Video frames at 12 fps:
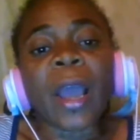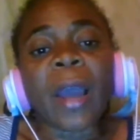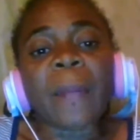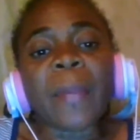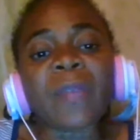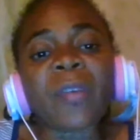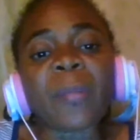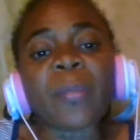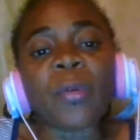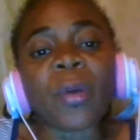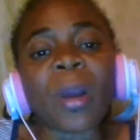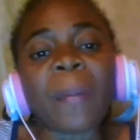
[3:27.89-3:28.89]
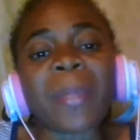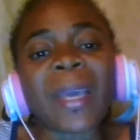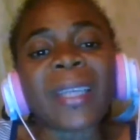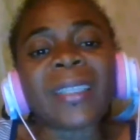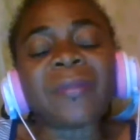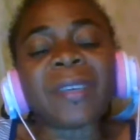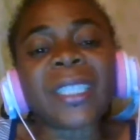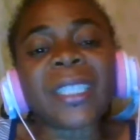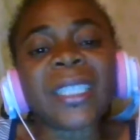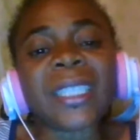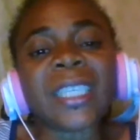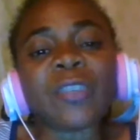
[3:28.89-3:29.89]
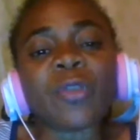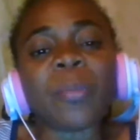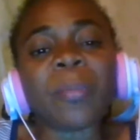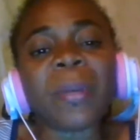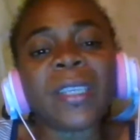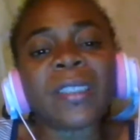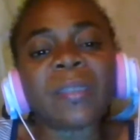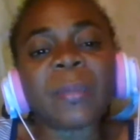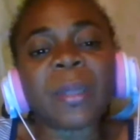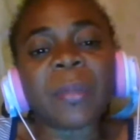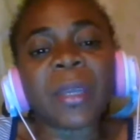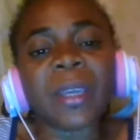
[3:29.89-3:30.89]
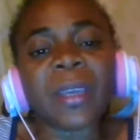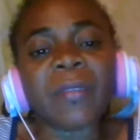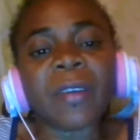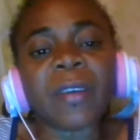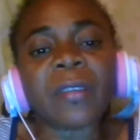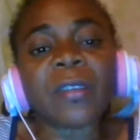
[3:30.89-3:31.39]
a behavior program that facilitates replacement behaviors.